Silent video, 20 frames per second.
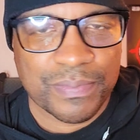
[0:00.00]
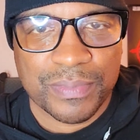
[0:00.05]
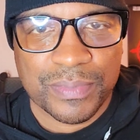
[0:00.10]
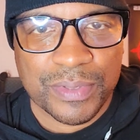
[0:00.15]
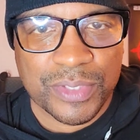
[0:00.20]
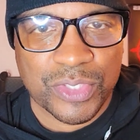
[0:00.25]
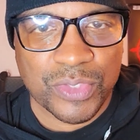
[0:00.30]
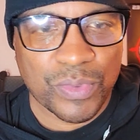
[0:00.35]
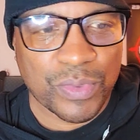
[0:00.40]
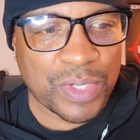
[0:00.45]

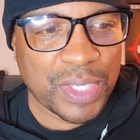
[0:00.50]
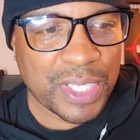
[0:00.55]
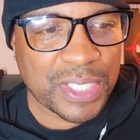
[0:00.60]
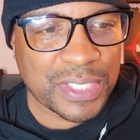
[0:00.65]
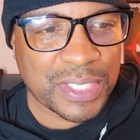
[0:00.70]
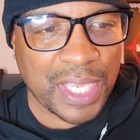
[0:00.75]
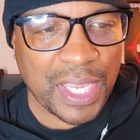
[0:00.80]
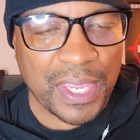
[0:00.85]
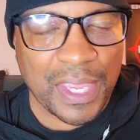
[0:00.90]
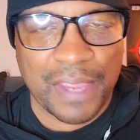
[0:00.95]
soon
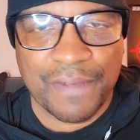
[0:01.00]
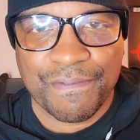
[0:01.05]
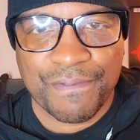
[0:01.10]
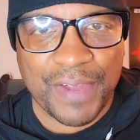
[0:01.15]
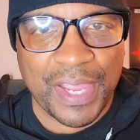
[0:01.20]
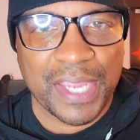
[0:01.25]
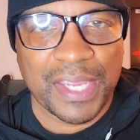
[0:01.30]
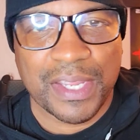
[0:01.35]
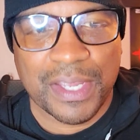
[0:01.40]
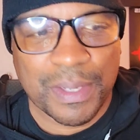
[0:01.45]
as a
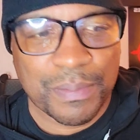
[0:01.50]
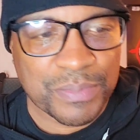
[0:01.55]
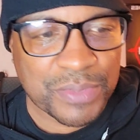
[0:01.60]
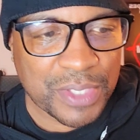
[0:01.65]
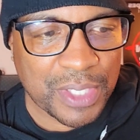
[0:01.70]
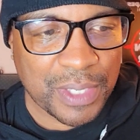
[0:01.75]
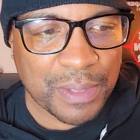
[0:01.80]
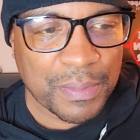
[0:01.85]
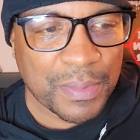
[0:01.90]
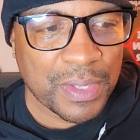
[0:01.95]
fight comes
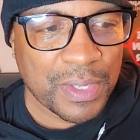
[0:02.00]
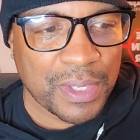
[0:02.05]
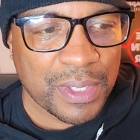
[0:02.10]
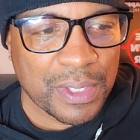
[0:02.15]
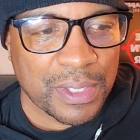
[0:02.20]
up.